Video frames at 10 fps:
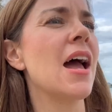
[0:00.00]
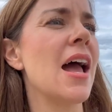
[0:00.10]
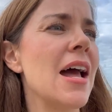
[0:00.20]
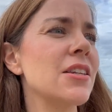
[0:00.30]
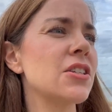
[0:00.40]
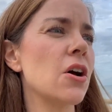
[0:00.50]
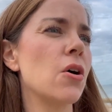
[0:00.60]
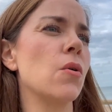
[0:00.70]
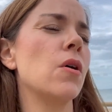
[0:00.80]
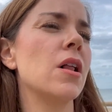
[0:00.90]
And
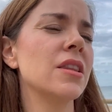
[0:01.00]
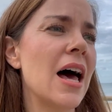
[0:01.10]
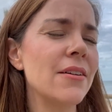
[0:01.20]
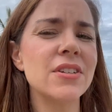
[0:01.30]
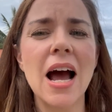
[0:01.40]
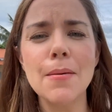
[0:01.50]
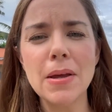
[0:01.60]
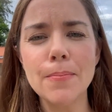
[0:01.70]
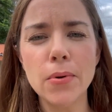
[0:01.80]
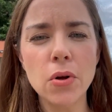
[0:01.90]
so a lot of Thai
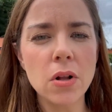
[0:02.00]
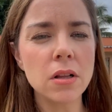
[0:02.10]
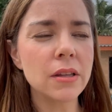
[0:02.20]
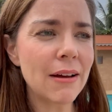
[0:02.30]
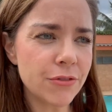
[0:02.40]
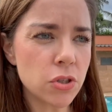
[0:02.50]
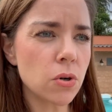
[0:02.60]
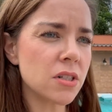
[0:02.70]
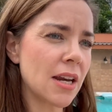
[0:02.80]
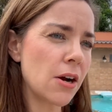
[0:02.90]
people left the
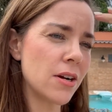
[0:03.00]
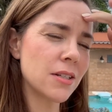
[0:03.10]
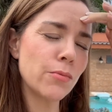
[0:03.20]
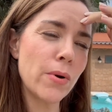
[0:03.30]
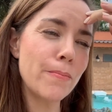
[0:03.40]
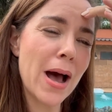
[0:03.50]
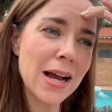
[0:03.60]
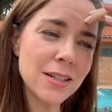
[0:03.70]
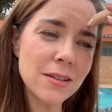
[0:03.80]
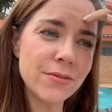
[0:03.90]
tourist areas, went
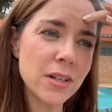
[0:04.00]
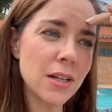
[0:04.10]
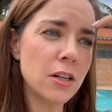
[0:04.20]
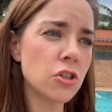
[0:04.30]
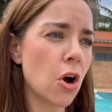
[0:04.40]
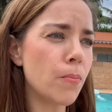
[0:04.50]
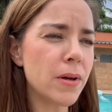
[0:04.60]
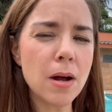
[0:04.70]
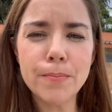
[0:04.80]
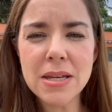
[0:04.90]
back to the village,
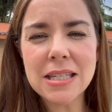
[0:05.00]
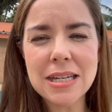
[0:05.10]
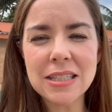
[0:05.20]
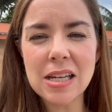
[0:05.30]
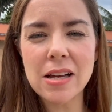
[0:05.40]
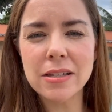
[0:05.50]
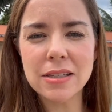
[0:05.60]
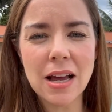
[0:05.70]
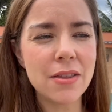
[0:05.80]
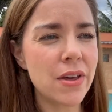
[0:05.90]
opened up
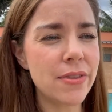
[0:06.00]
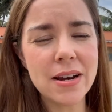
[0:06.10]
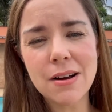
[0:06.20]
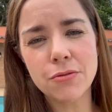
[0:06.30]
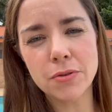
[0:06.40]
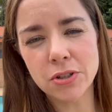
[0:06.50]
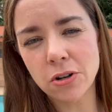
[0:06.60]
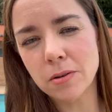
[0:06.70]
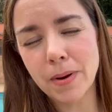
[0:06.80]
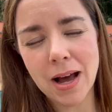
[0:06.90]
businesses, and then they never
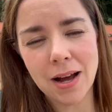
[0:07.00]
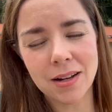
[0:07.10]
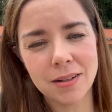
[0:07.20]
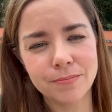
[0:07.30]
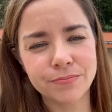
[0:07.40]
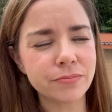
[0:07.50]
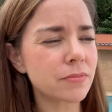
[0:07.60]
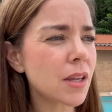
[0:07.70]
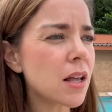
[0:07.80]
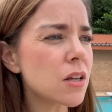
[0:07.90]
returned back.
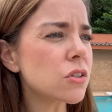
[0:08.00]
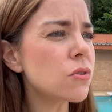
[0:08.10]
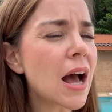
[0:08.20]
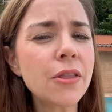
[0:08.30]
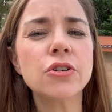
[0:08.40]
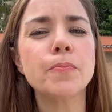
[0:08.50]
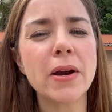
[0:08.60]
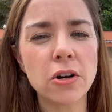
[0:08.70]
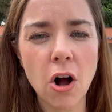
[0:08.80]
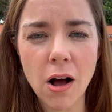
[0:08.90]
So now there's
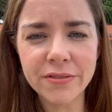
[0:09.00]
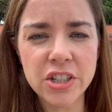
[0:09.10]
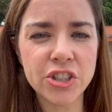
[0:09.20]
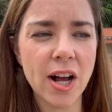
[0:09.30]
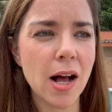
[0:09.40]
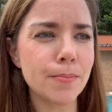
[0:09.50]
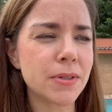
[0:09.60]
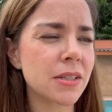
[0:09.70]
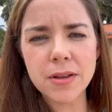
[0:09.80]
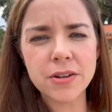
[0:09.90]
better coffee shops.
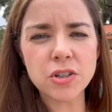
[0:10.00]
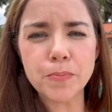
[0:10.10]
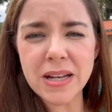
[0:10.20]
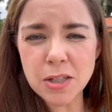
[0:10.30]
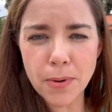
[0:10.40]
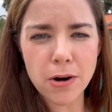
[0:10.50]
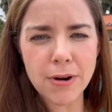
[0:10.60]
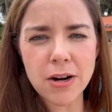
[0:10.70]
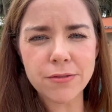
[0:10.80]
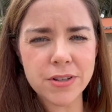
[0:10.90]
There's a beach bar
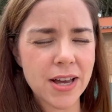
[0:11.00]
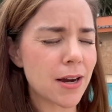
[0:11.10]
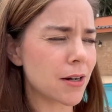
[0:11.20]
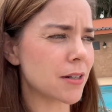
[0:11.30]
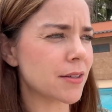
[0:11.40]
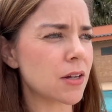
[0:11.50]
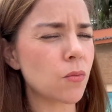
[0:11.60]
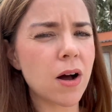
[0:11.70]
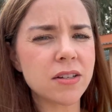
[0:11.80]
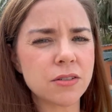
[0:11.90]
right over there that
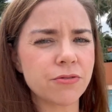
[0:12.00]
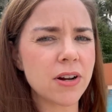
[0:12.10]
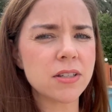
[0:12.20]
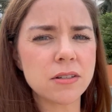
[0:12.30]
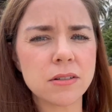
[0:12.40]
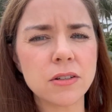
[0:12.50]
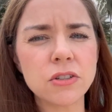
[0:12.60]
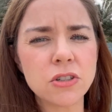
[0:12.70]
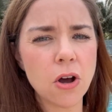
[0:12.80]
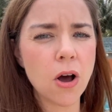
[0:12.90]
Wat's friend
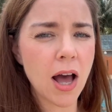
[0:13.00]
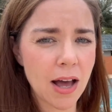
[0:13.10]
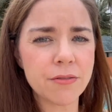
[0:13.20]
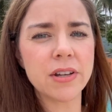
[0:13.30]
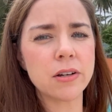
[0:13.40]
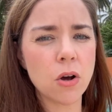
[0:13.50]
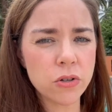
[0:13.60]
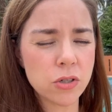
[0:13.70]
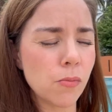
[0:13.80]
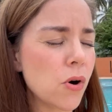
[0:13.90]
used to have in Koh
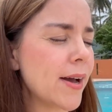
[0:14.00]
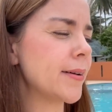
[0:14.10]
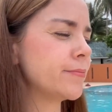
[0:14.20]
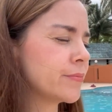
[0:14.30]
Samui.